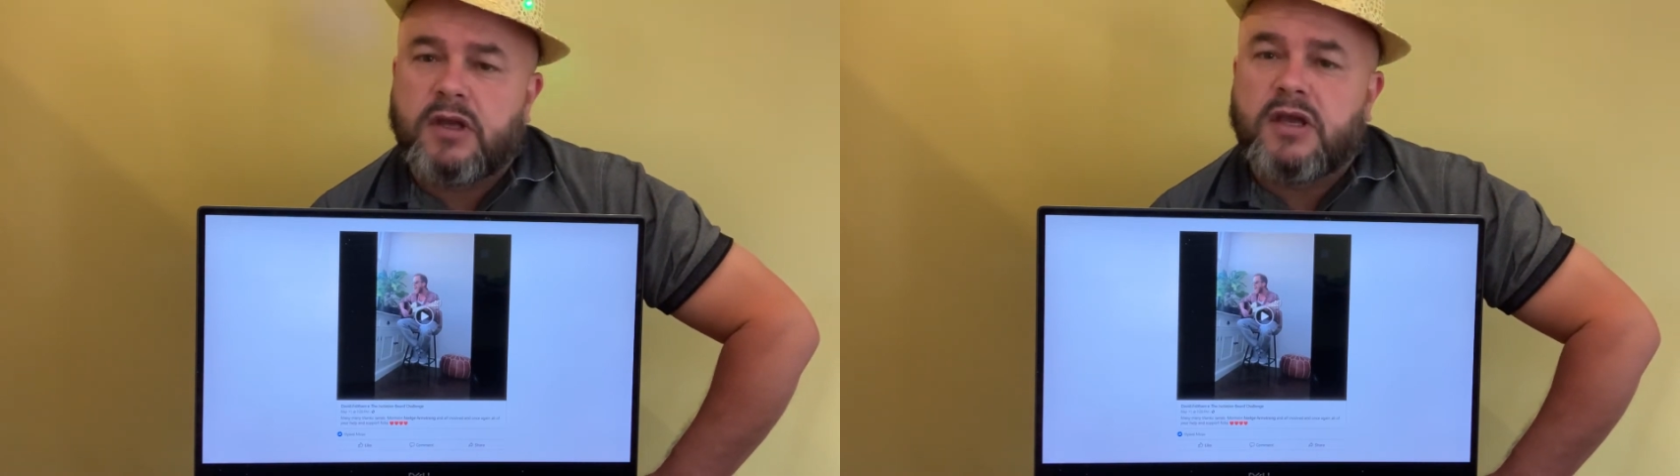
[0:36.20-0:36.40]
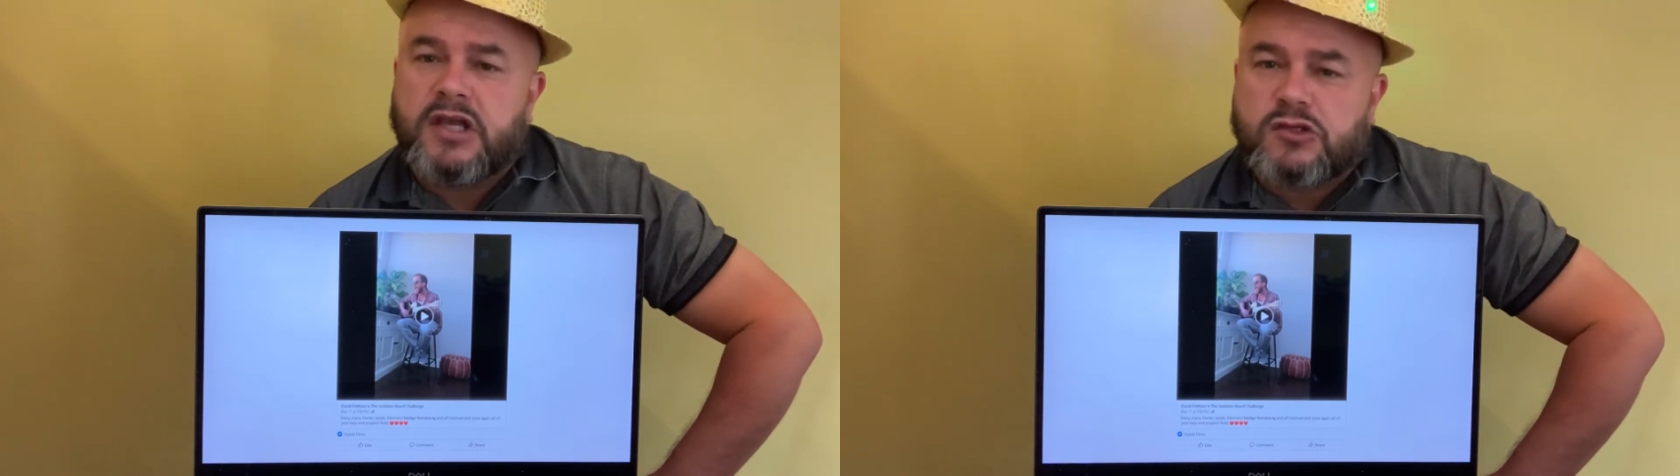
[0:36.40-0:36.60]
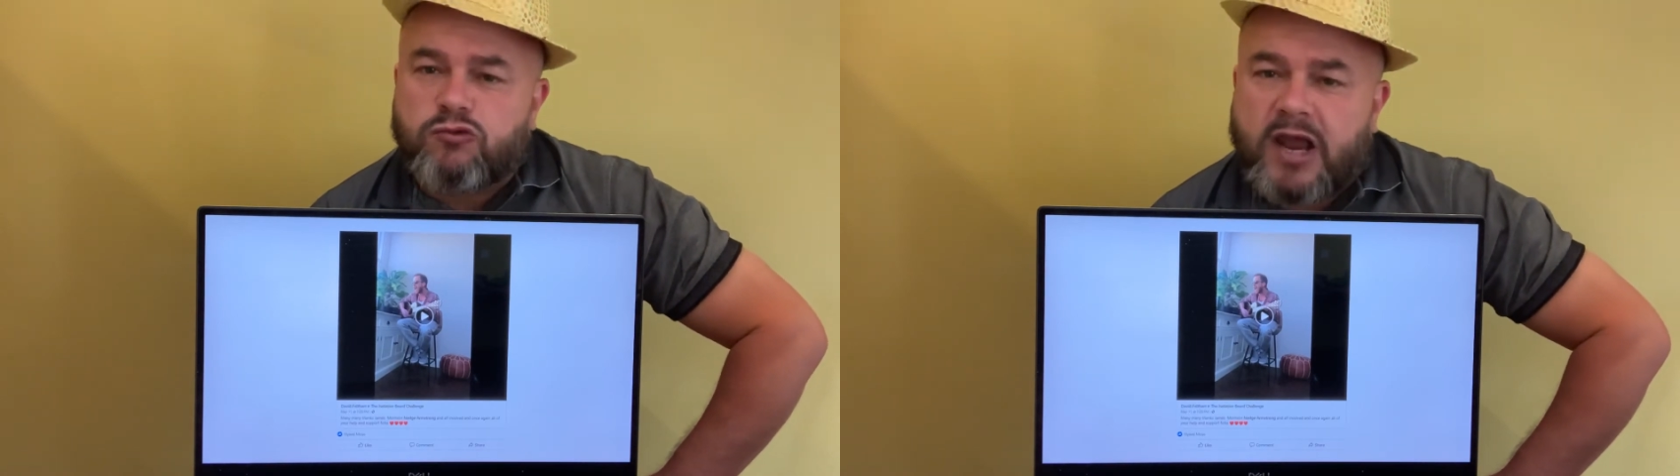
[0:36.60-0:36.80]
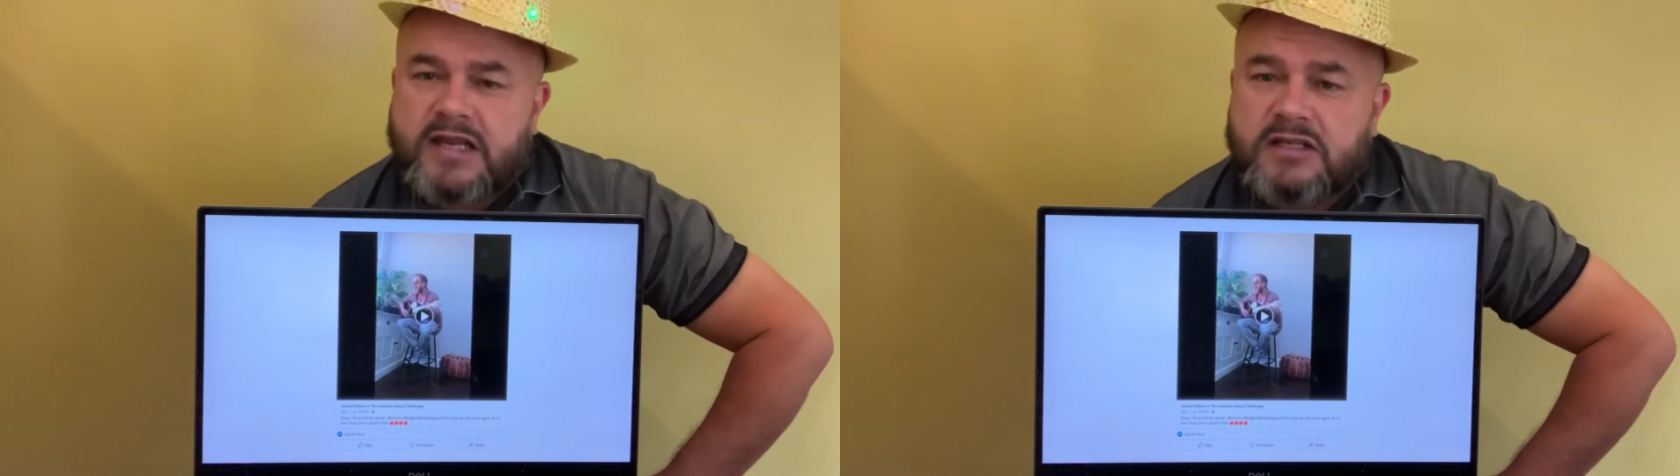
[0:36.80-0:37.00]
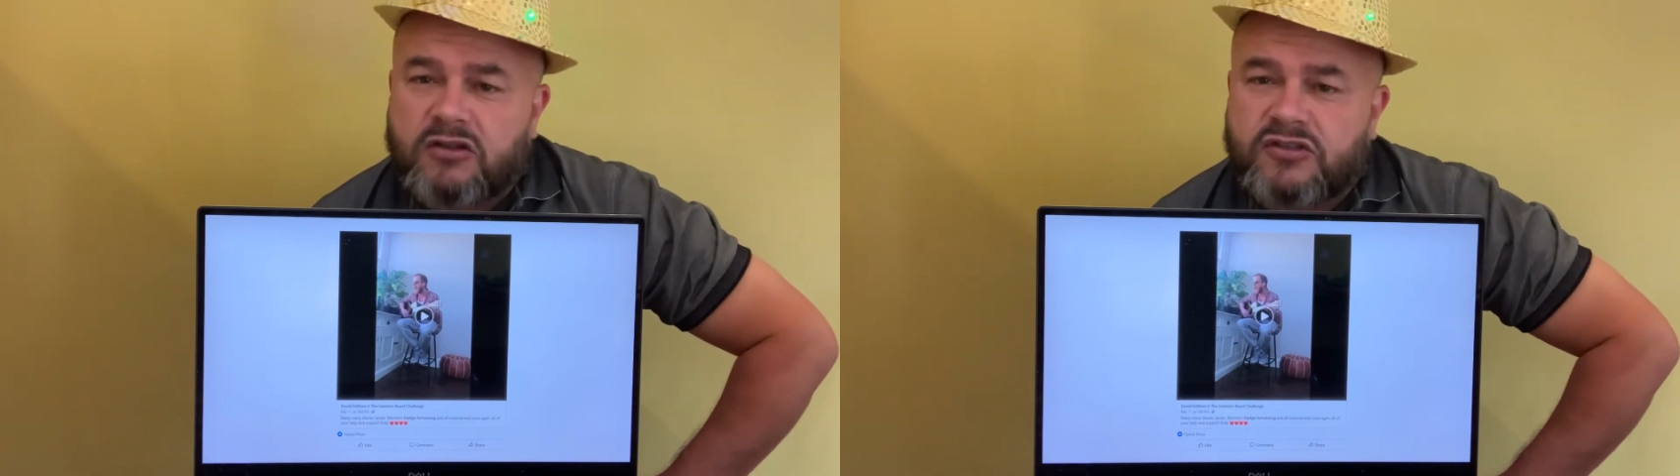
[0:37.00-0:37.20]
It's raised
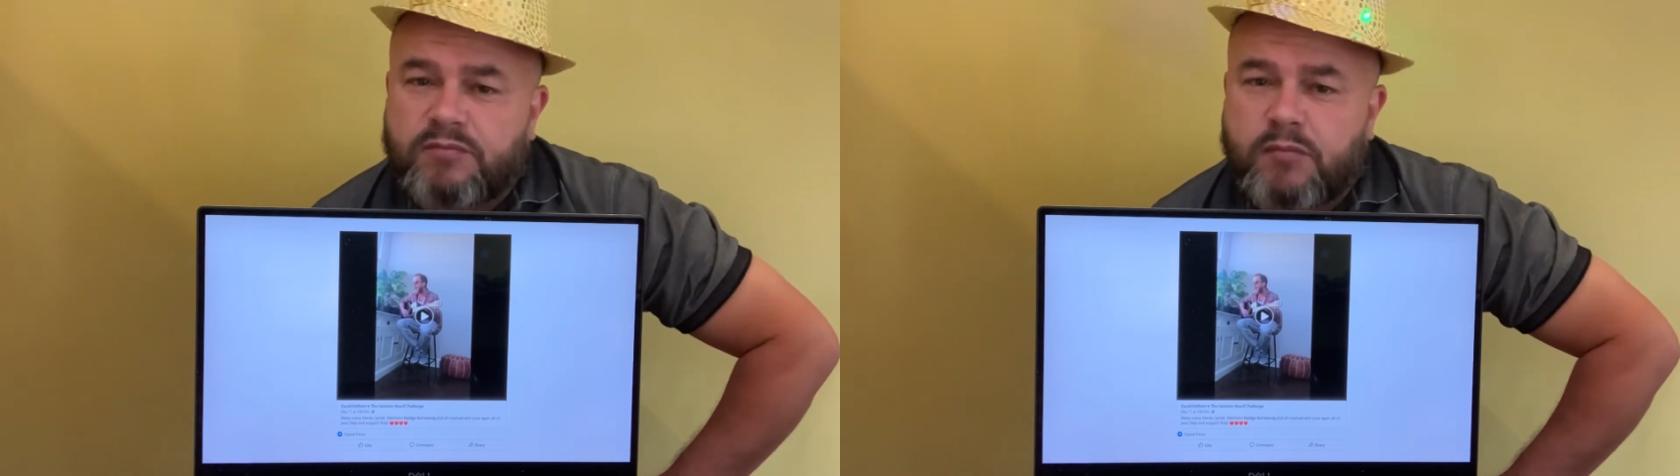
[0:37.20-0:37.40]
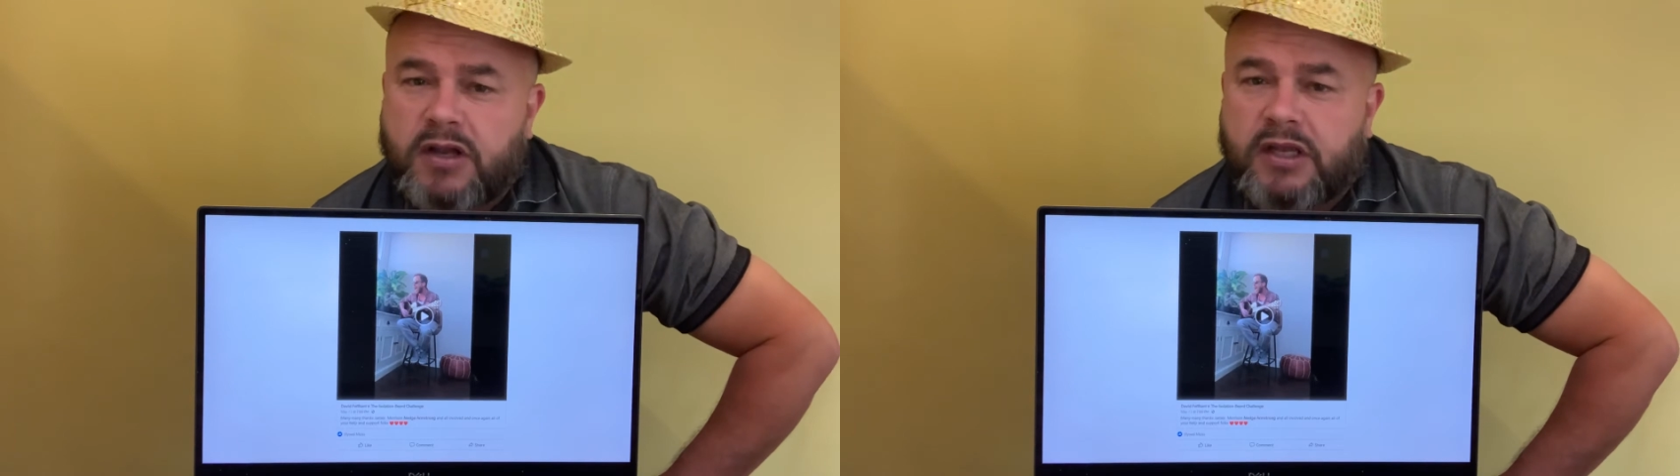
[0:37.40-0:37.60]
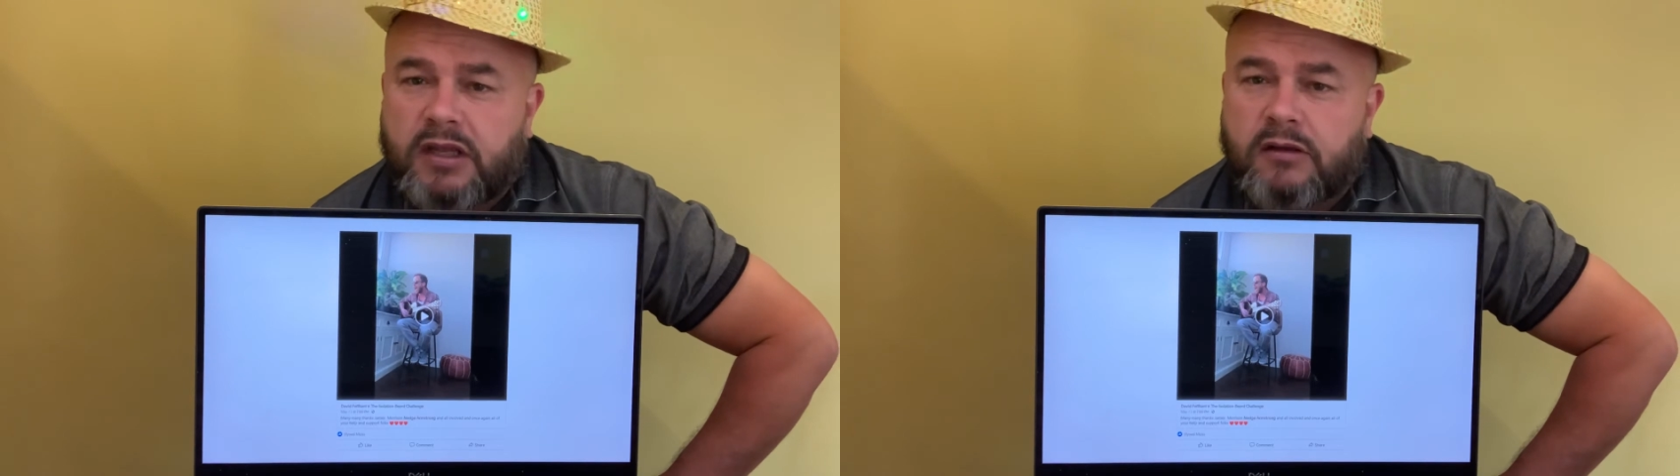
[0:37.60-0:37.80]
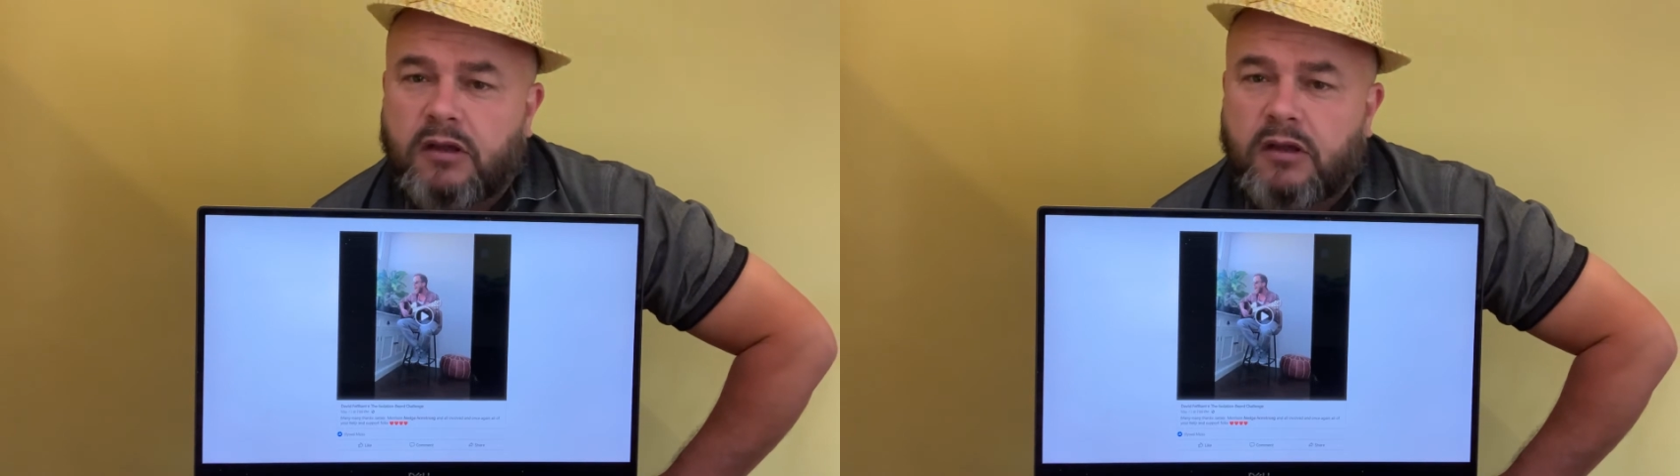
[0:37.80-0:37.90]
lots of money